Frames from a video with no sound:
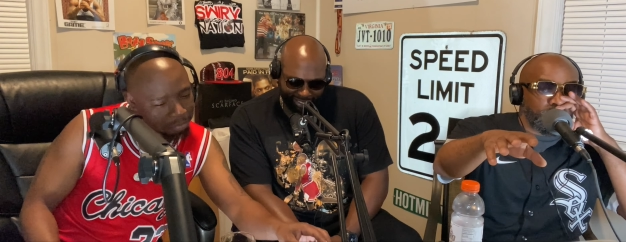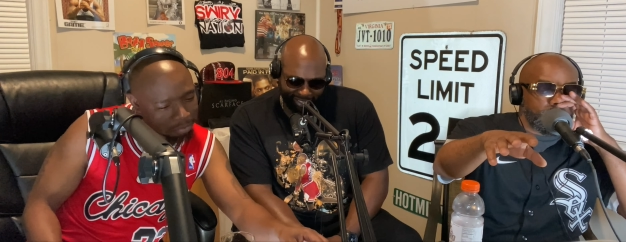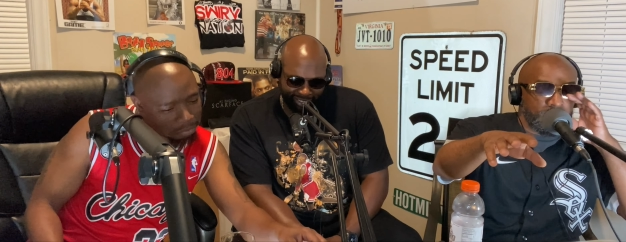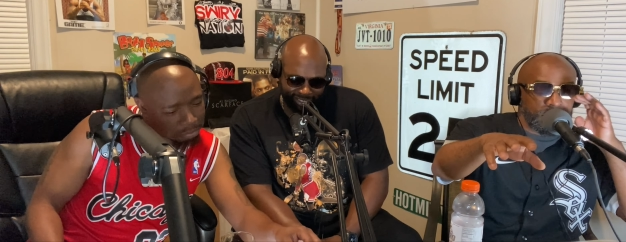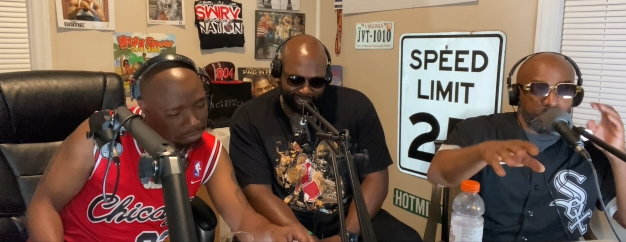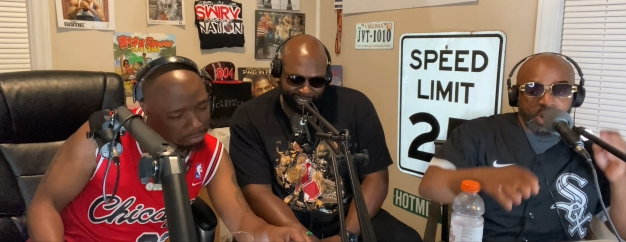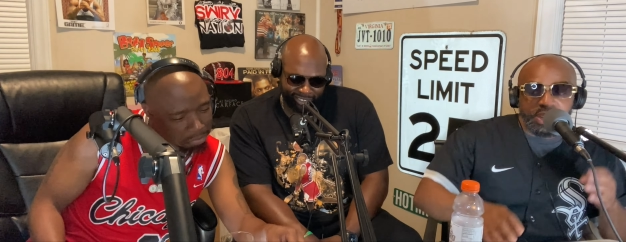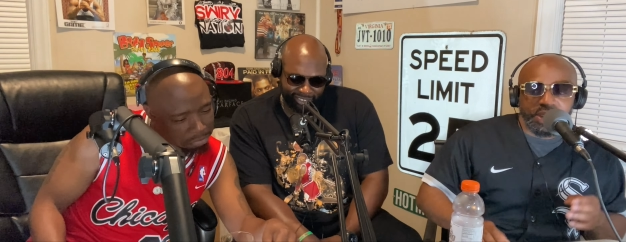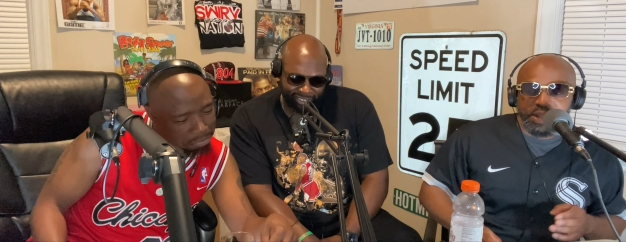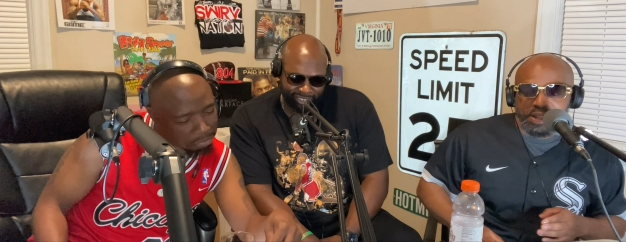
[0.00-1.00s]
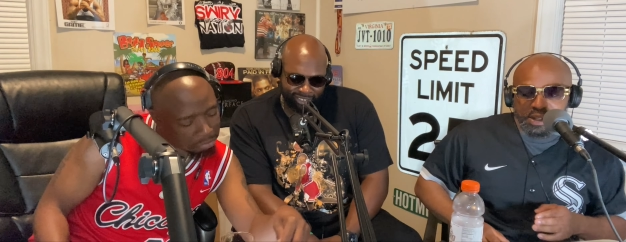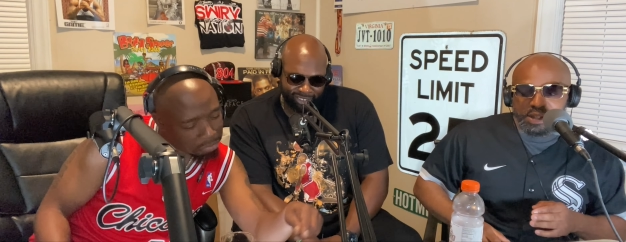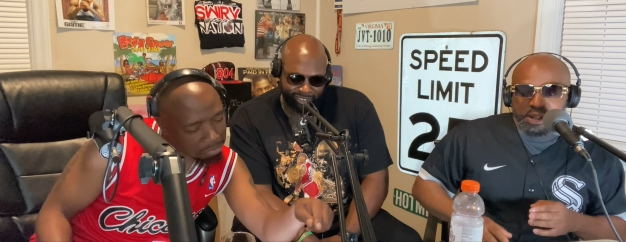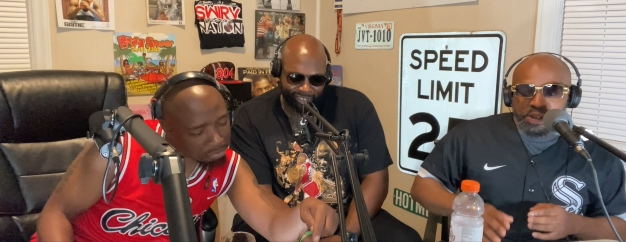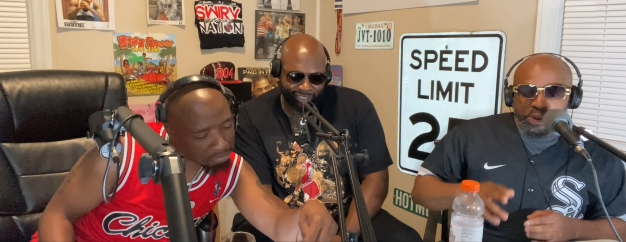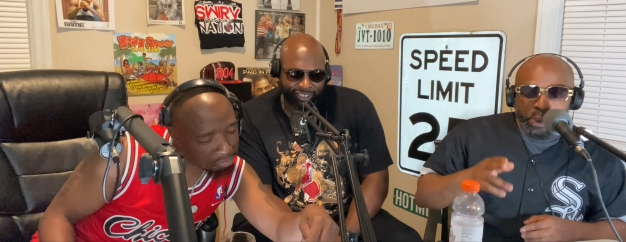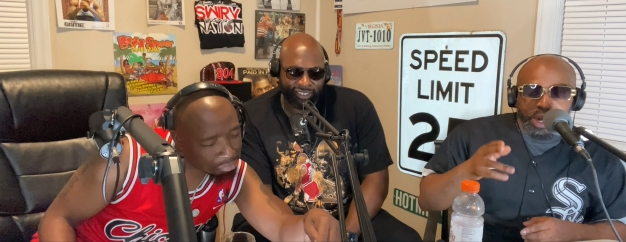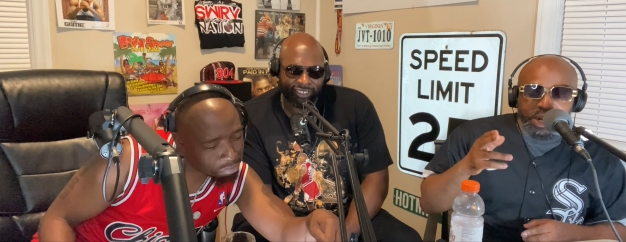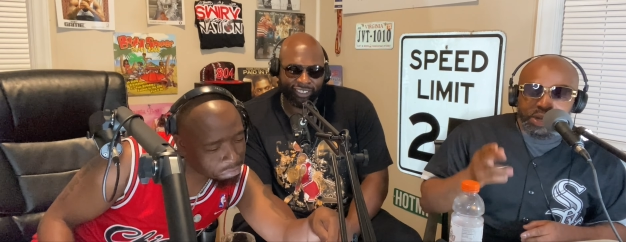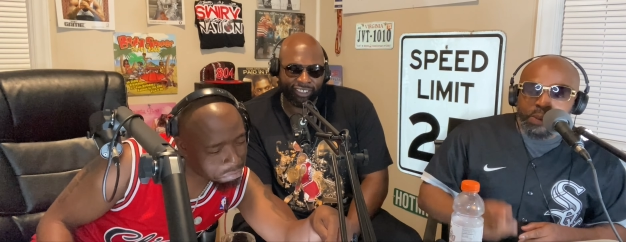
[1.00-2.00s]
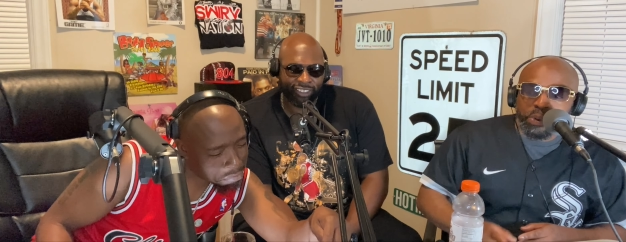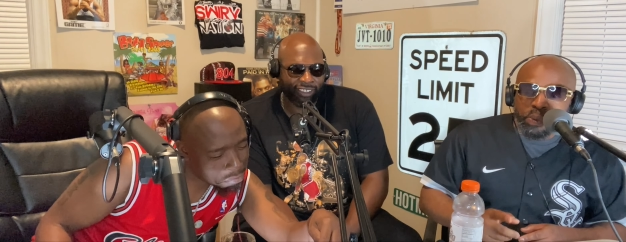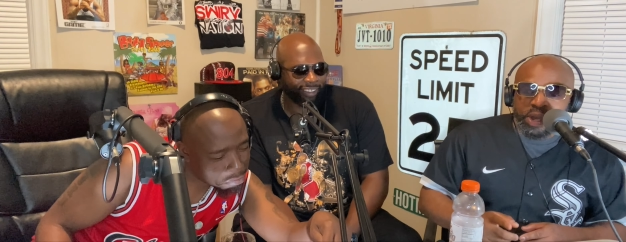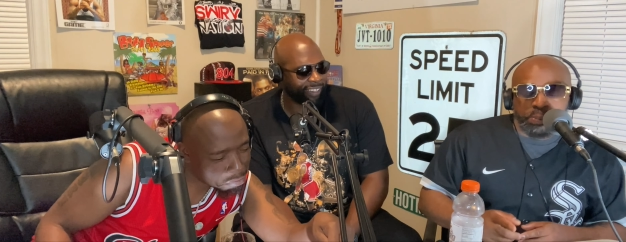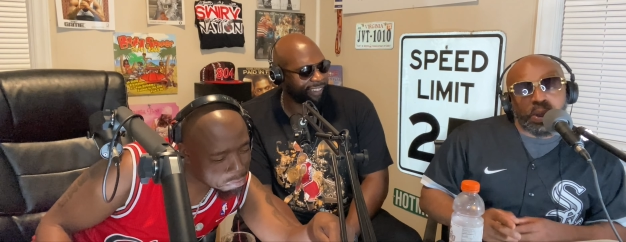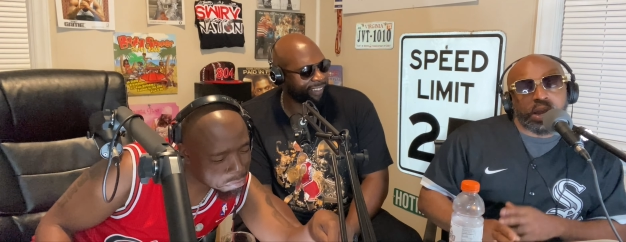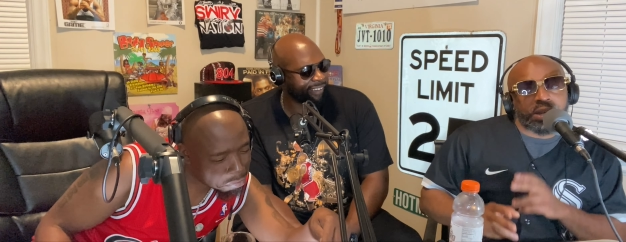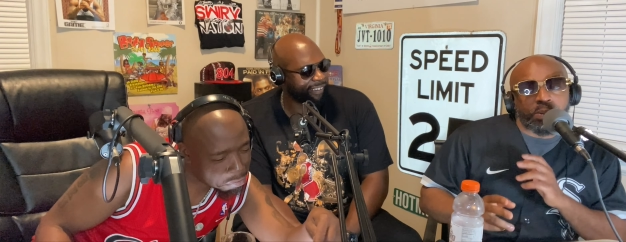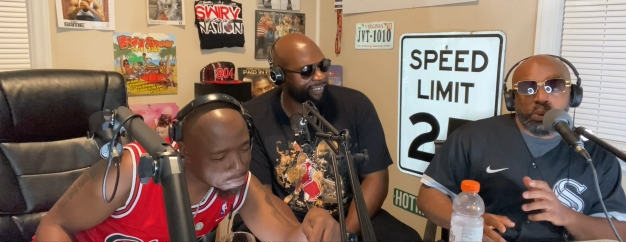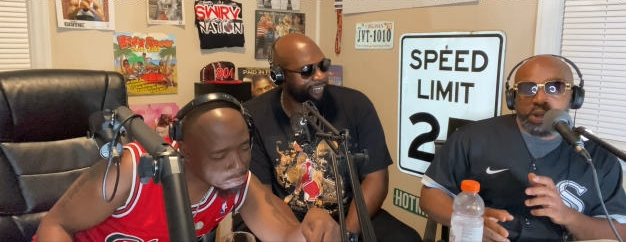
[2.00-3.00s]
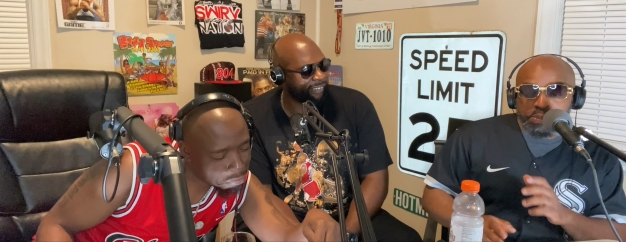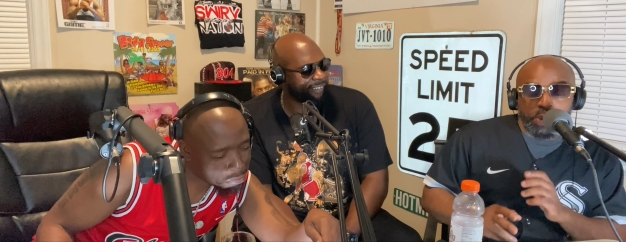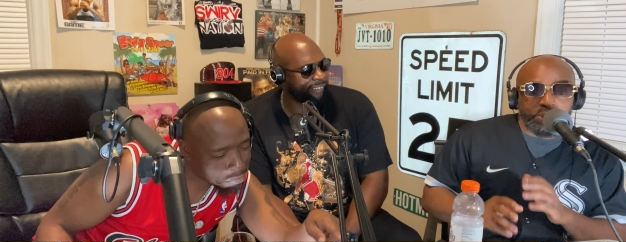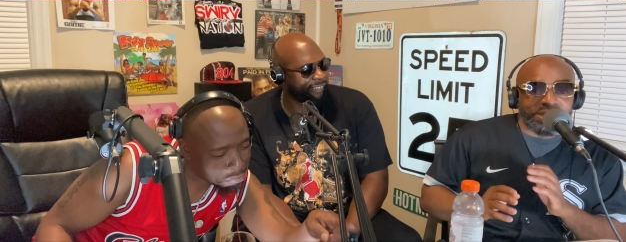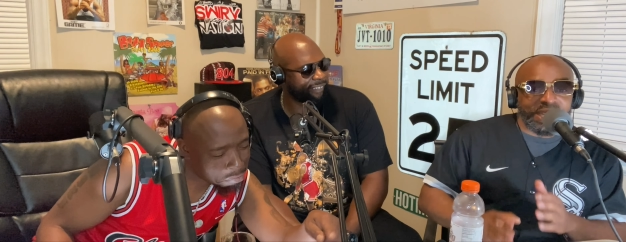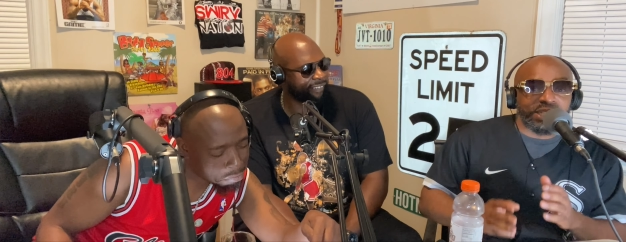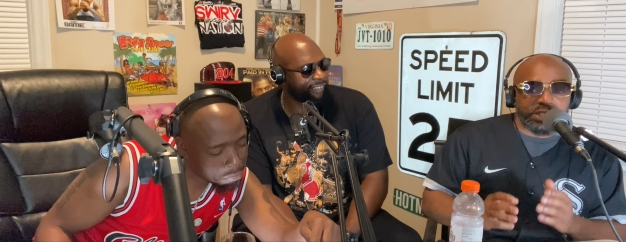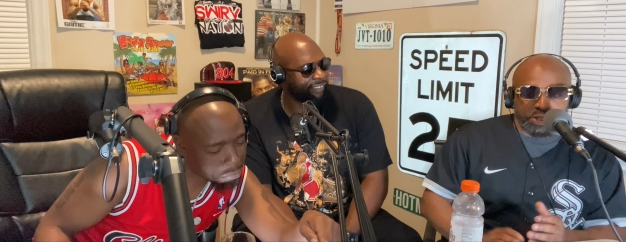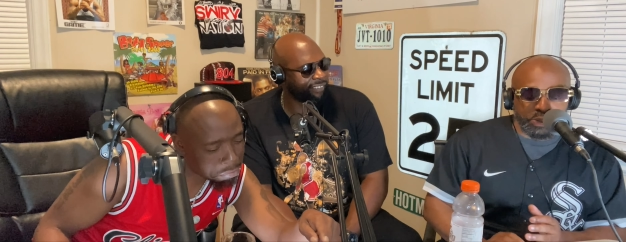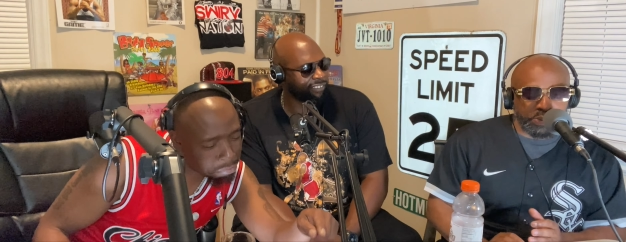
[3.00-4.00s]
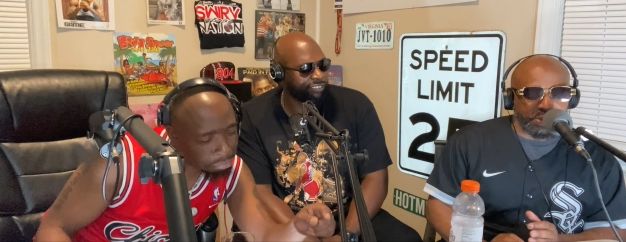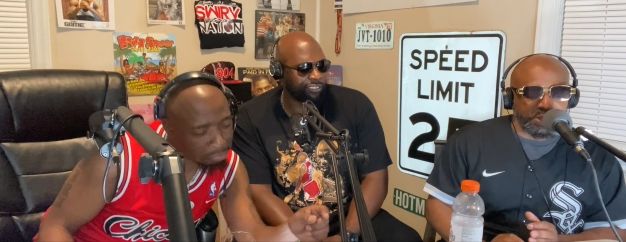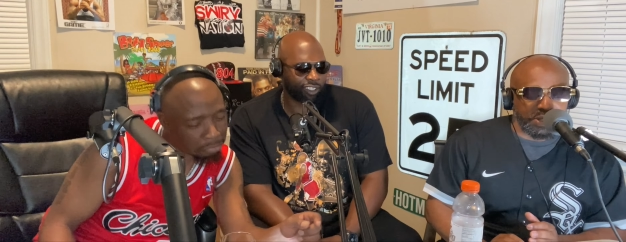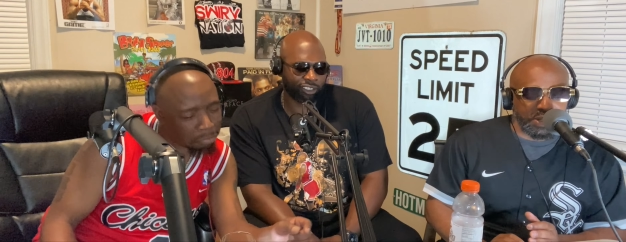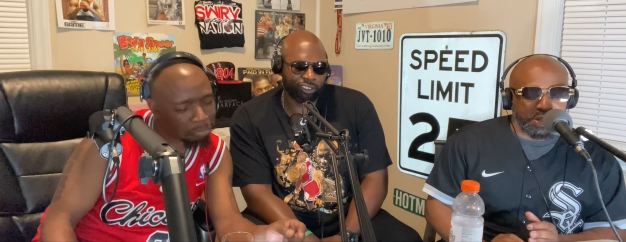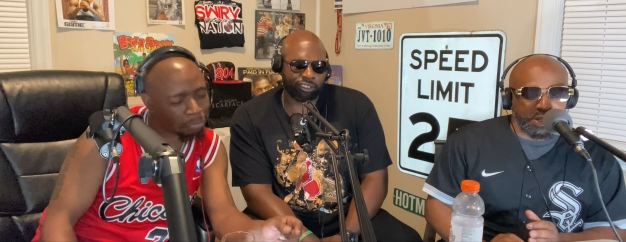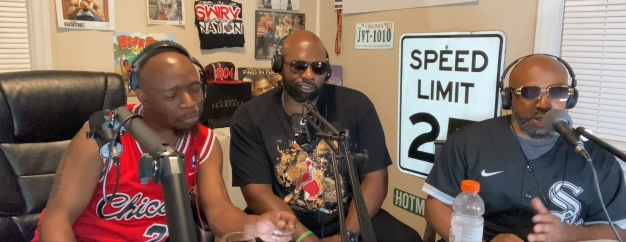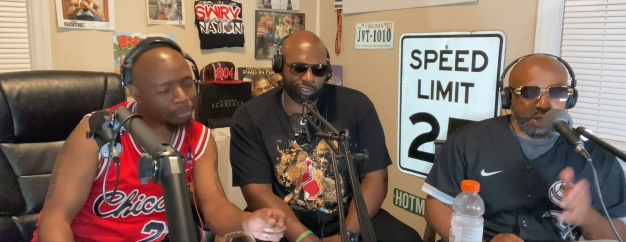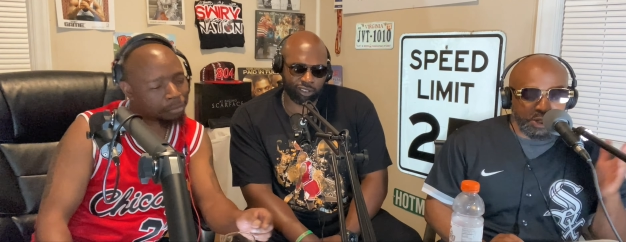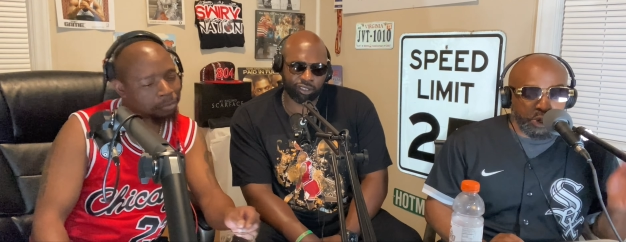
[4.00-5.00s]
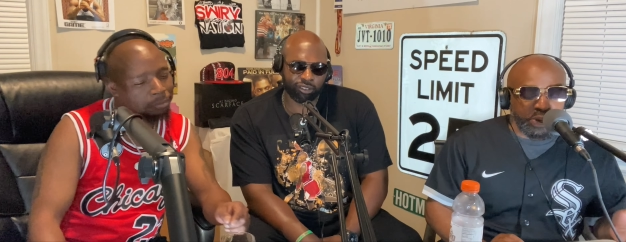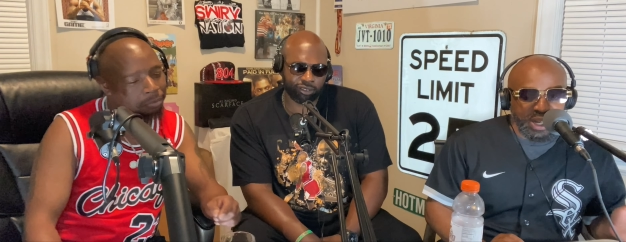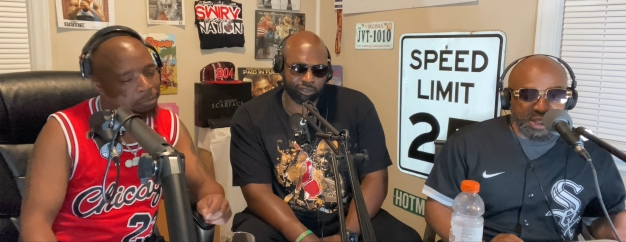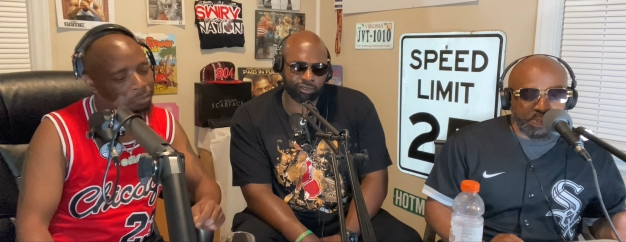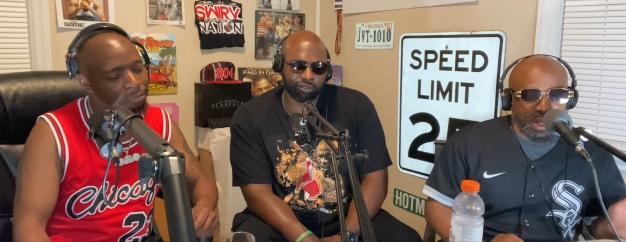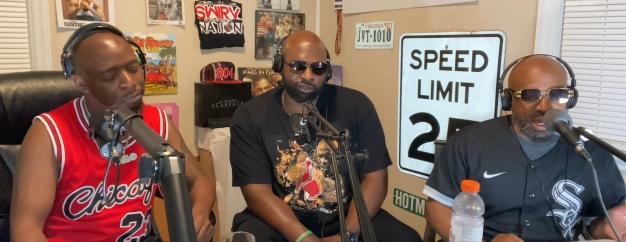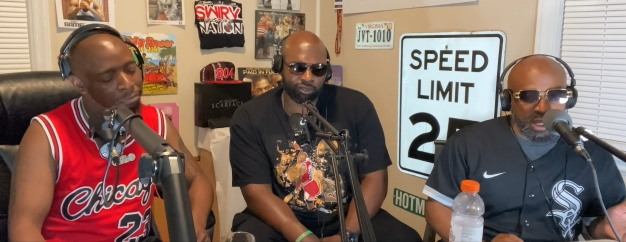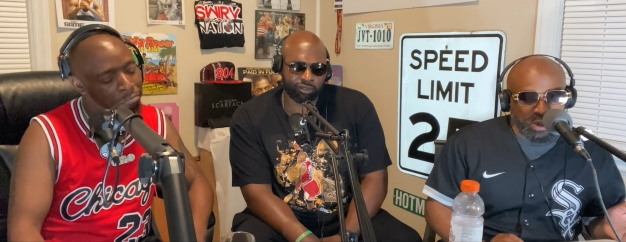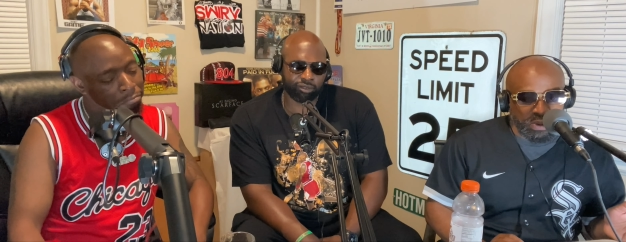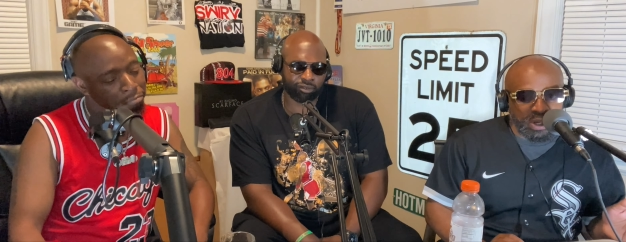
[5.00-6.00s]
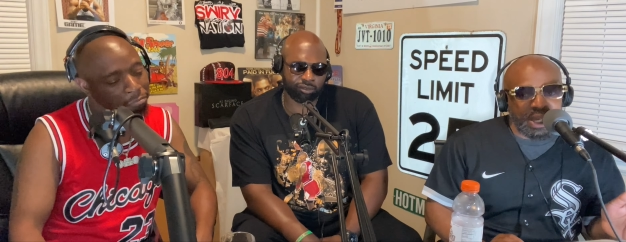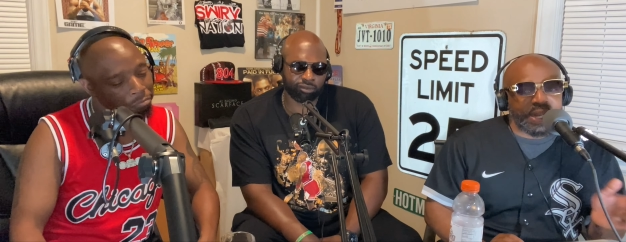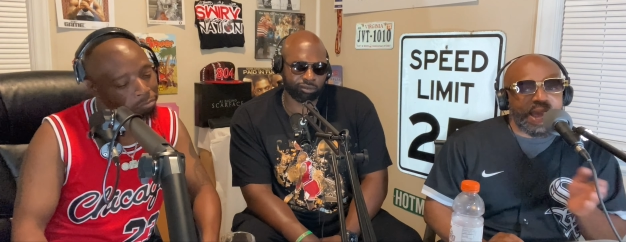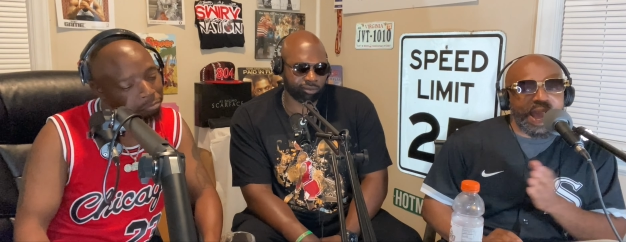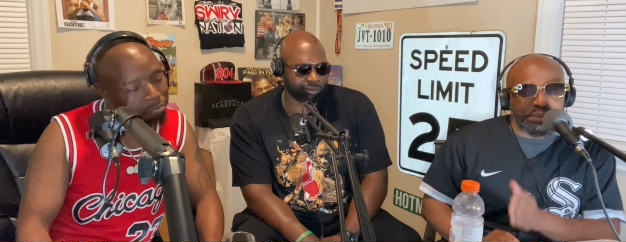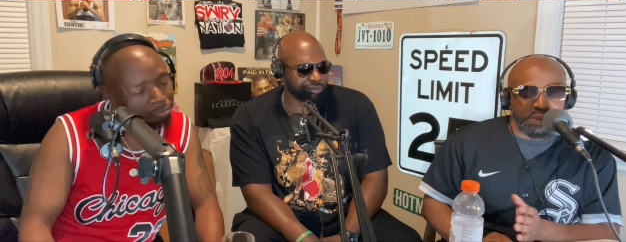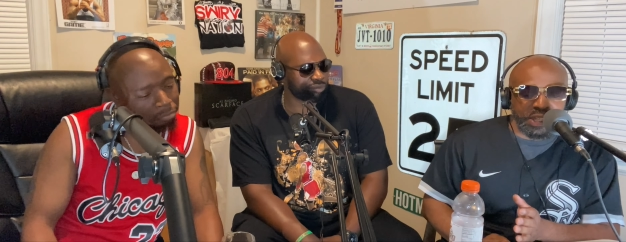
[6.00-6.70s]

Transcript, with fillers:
Speaker 1: time. But one of the #1, probably the #1 most selling shoe during his playing career and after.